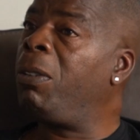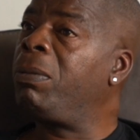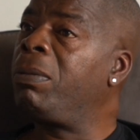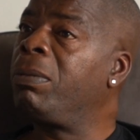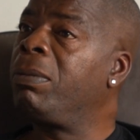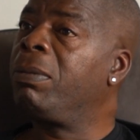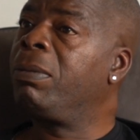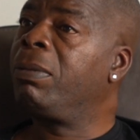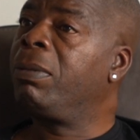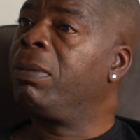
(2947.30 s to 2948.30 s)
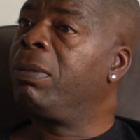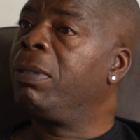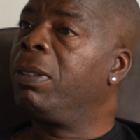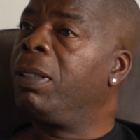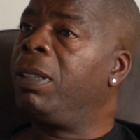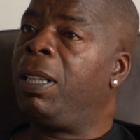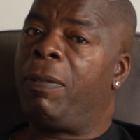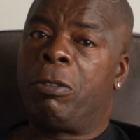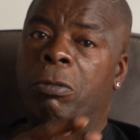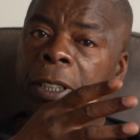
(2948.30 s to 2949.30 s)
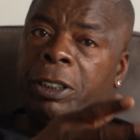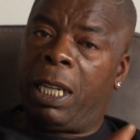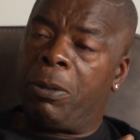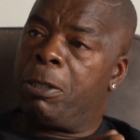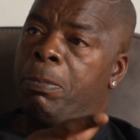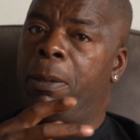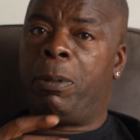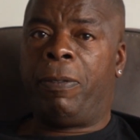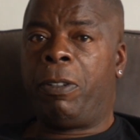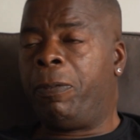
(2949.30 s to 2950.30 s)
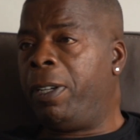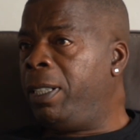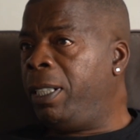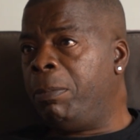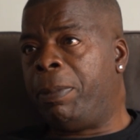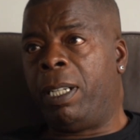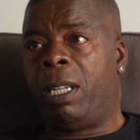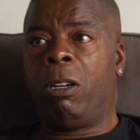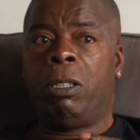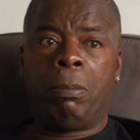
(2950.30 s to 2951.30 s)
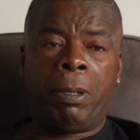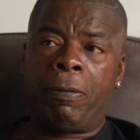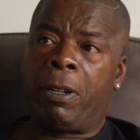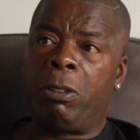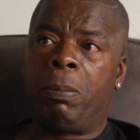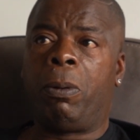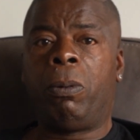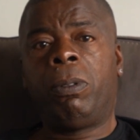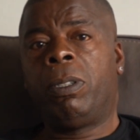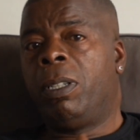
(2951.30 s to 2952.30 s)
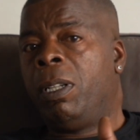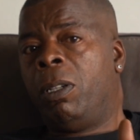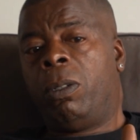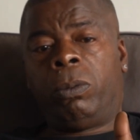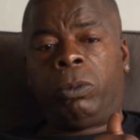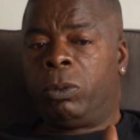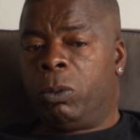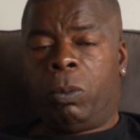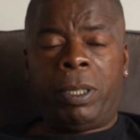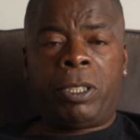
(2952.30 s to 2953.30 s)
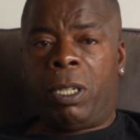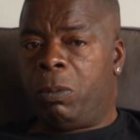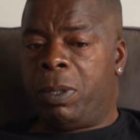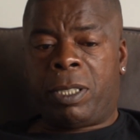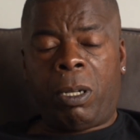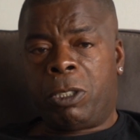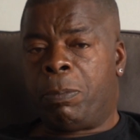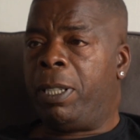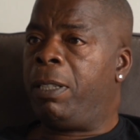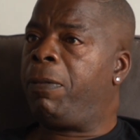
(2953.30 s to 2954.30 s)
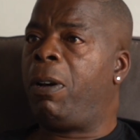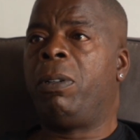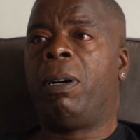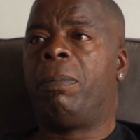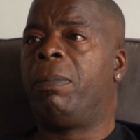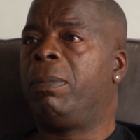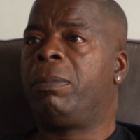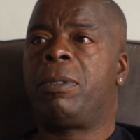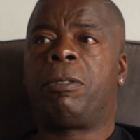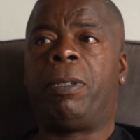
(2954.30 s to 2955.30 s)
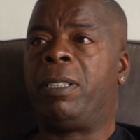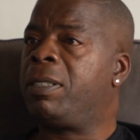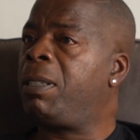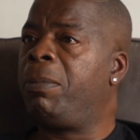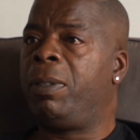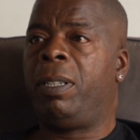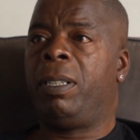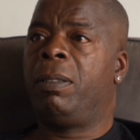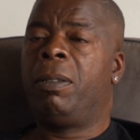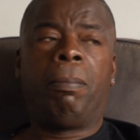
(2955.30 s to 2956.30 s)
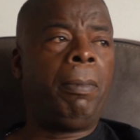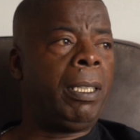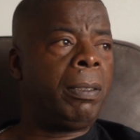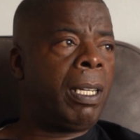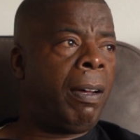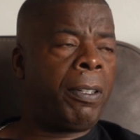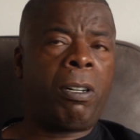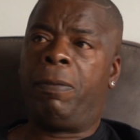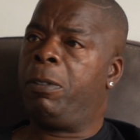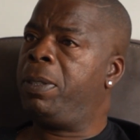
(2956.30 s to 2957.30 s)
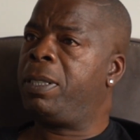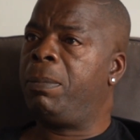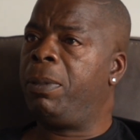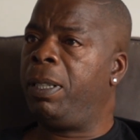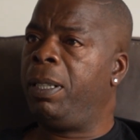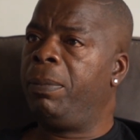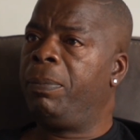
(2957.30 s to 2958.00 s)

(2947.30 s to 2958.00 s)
own. You have to reach out to people. If you're feeling a little bit low, a little bit vulnerable, we're told to pick the phone up and speak to somebody, have a coffee with somebody,